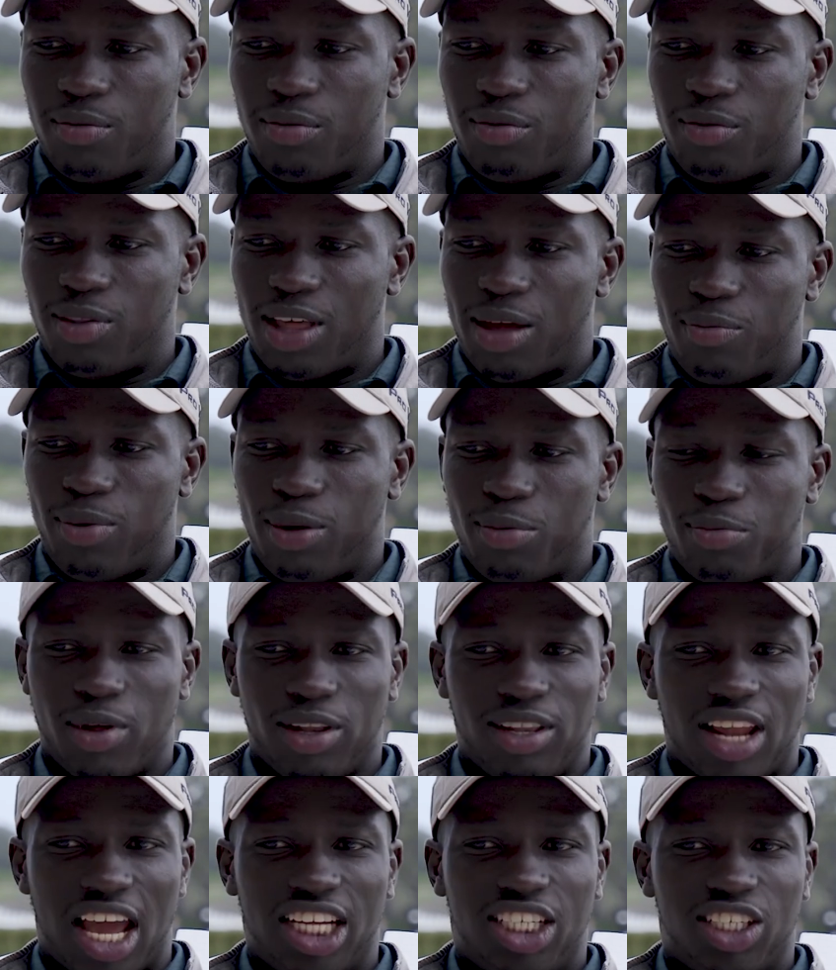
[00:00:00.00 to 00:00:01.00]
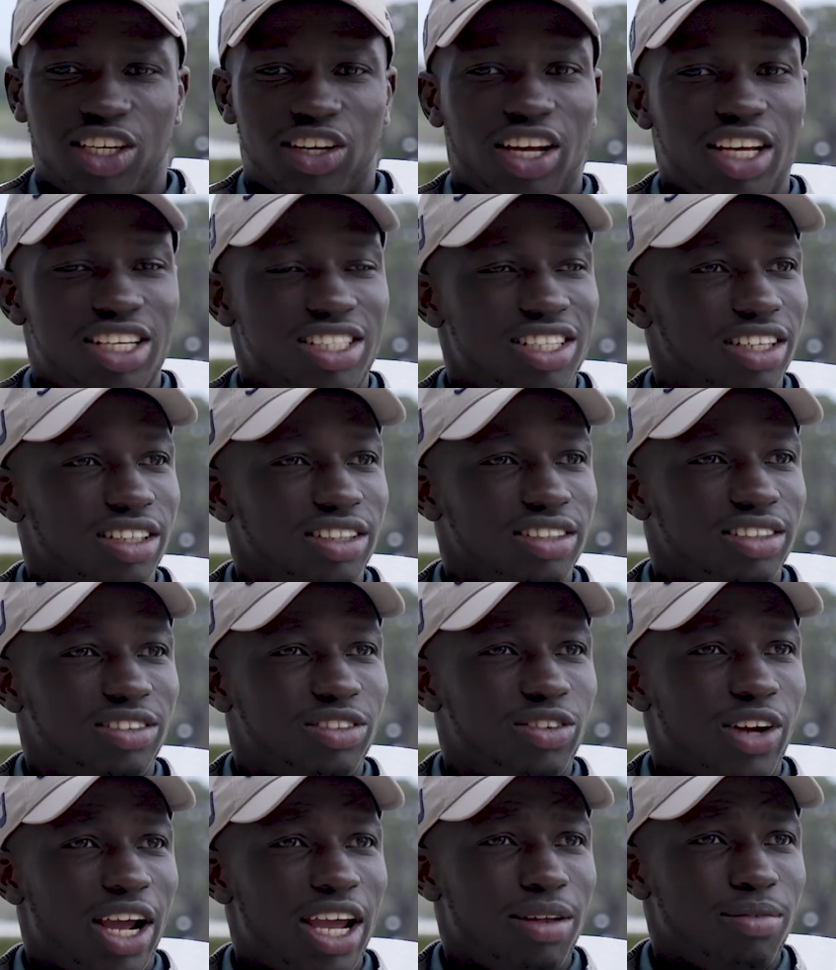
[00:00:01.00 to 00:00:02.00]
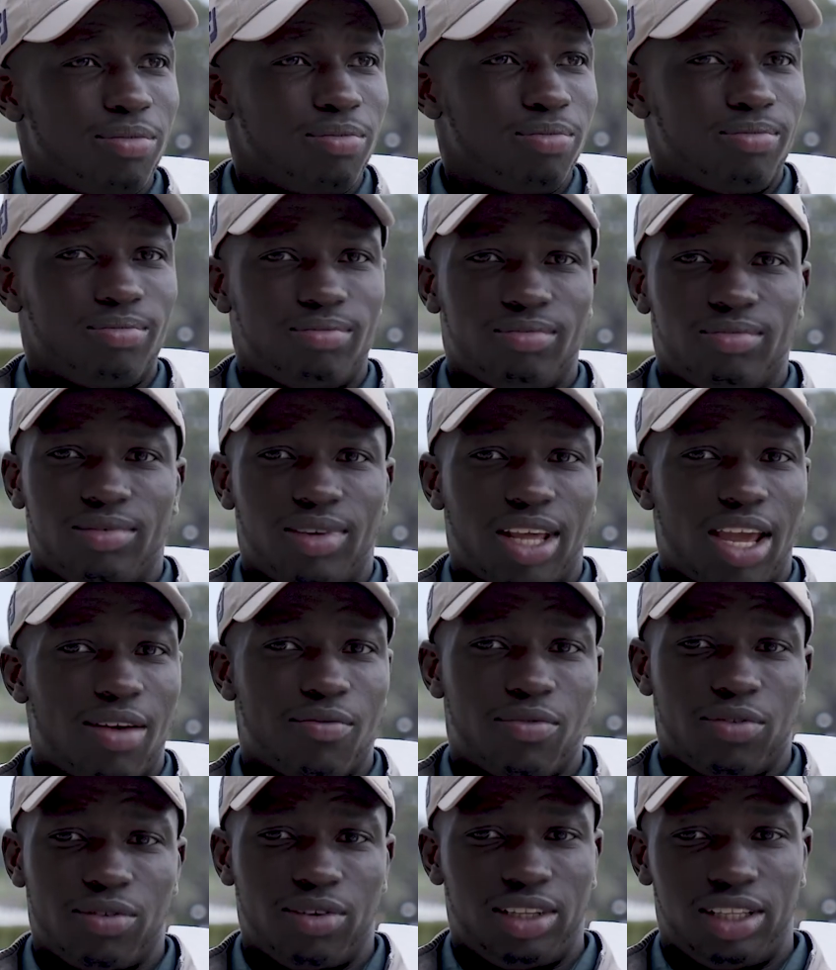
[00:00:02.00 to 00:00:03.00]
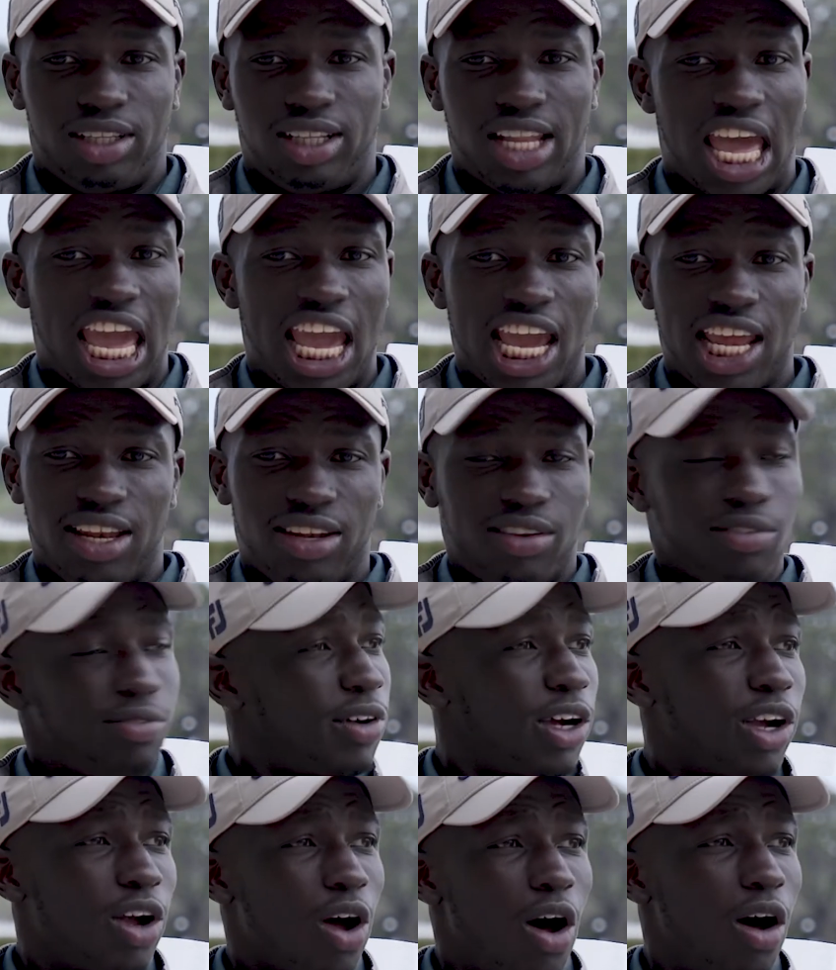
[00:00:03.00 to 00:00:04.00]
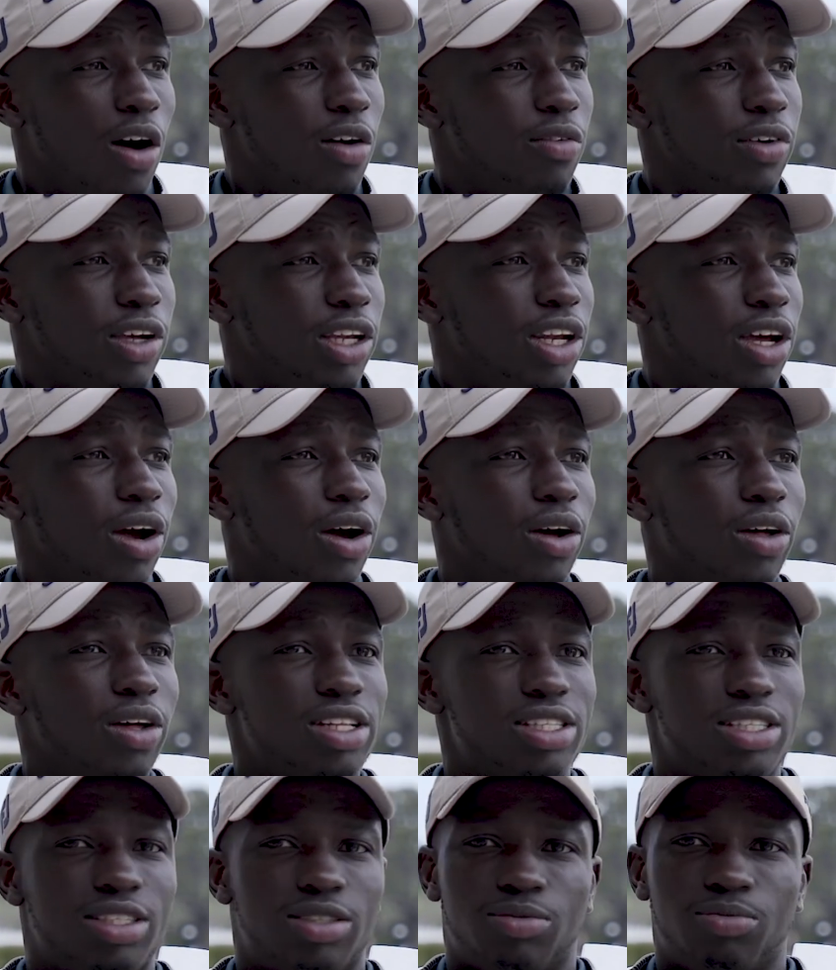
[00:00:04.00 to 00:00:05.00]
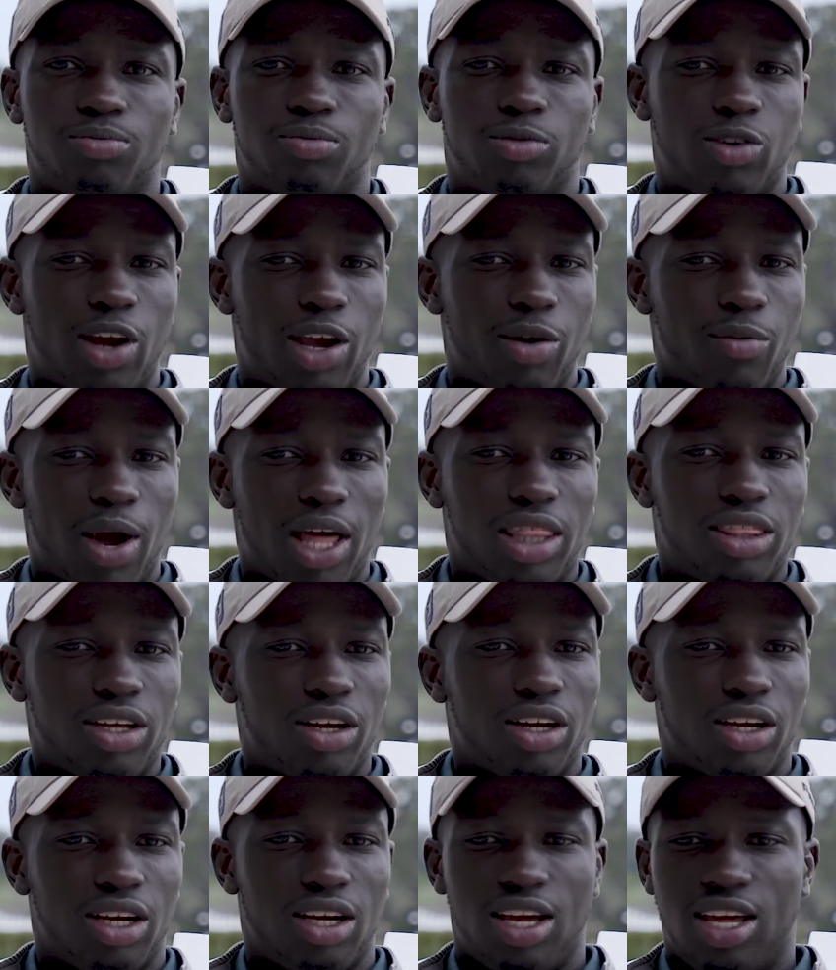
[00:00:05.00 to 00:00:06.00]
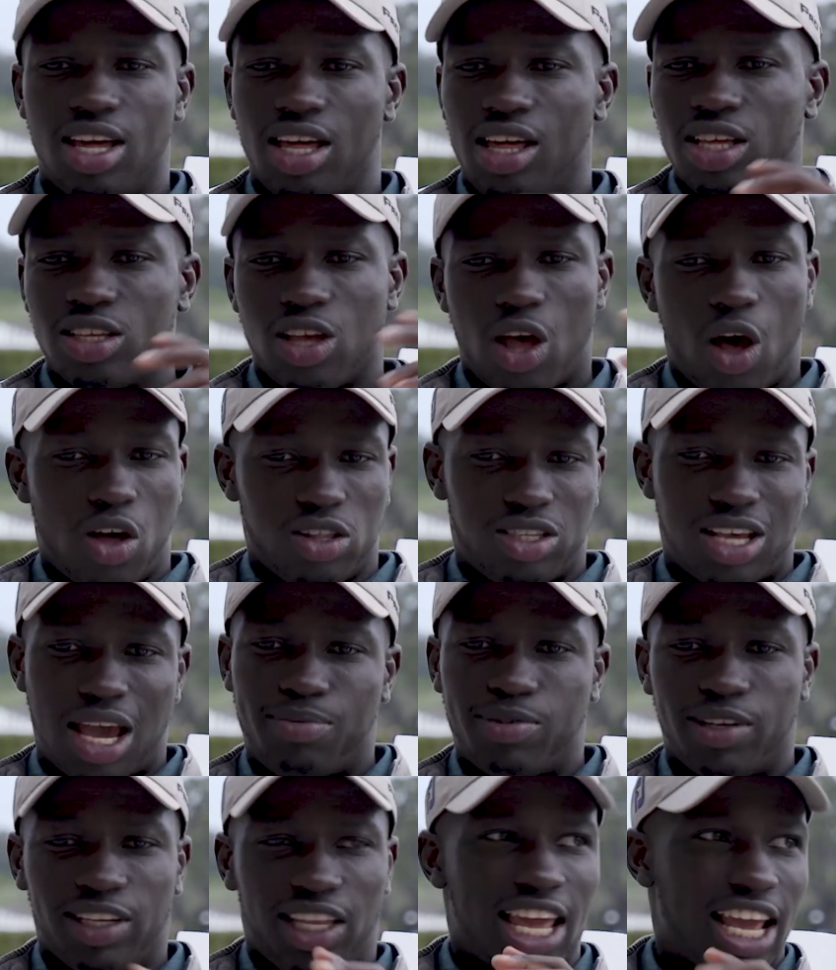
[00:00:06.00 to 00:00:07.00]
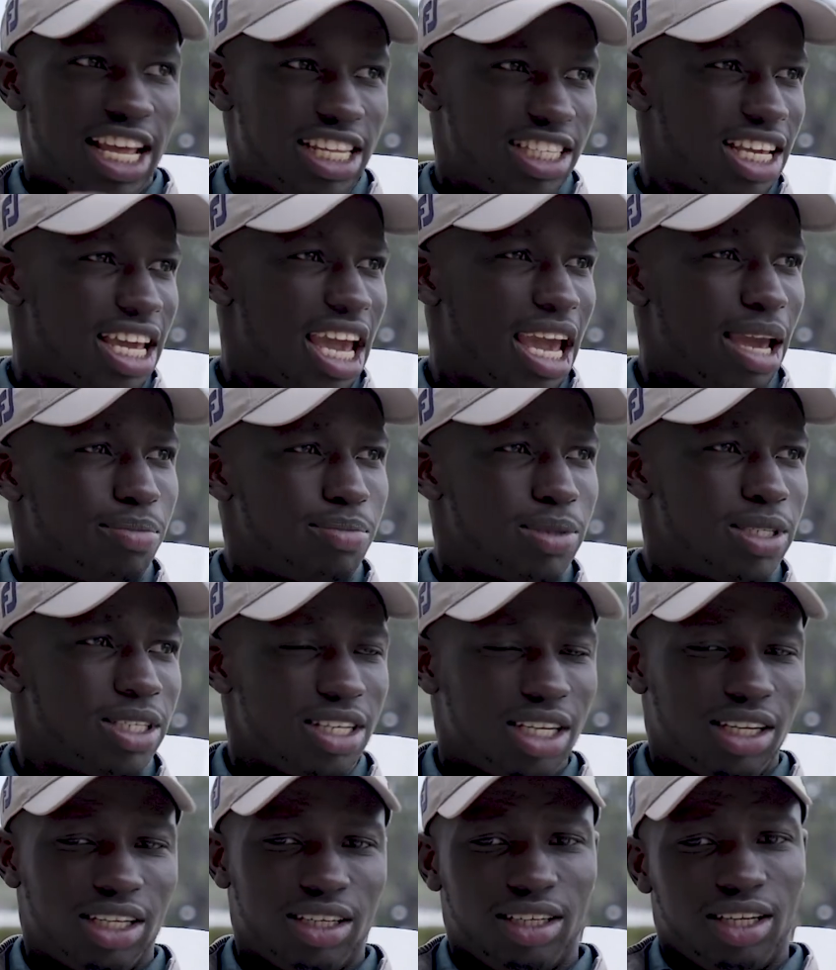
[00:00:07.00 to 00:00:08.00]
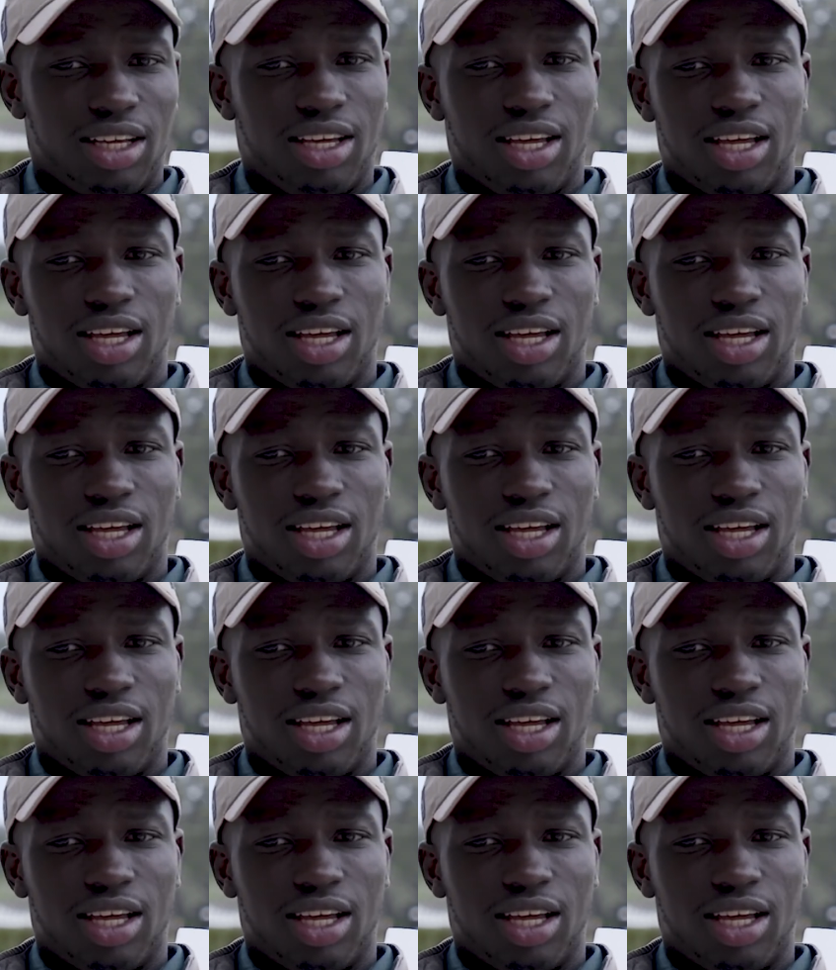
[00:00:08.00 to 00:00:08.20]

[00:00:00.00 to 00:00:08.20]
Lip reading: let people. Nigeria is a great land for golf. It's great weather, all types of landscapes and